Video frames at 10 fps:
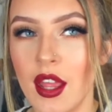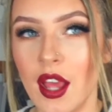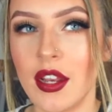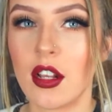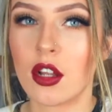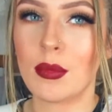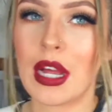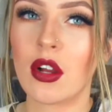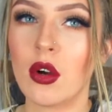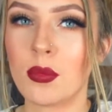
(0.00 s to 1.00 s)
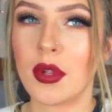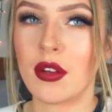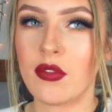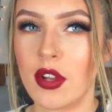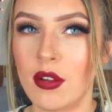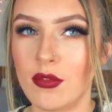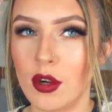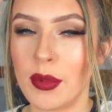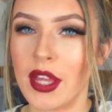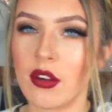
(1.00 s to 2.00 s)
and then I'll come back up and film for
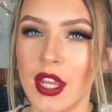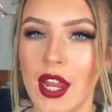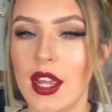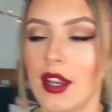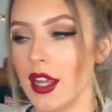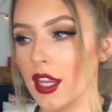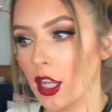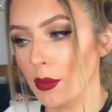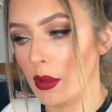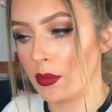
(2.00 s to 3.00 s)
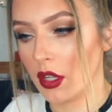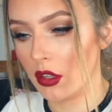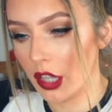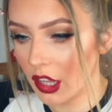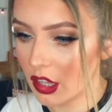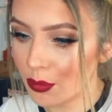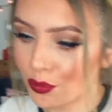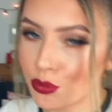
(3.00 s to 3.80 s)
a bit. Only edit like a little bit because...